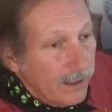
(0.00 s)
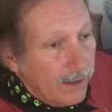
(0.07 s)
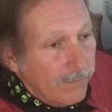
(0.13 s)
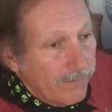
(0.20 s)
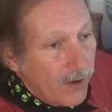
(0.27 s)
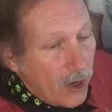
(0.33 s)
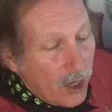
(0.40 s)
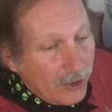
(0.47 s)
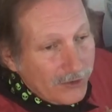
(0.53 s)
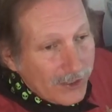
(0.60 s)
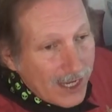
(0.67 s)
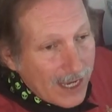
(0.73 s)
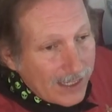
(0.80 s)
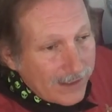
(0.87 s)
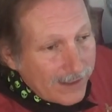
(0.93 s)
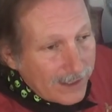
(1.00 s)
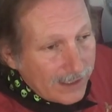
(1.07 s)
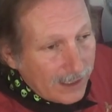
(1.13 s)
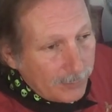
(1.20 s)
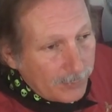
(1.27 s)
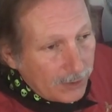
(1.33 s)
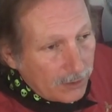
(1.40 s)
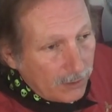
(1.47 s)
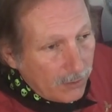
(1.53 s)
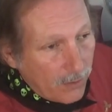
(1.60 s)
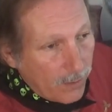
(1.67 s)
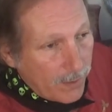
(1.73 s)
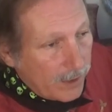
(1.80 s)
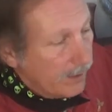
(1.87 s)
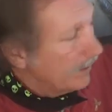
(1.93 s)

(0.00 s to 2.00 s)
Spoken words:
far side of the elliptical orbit,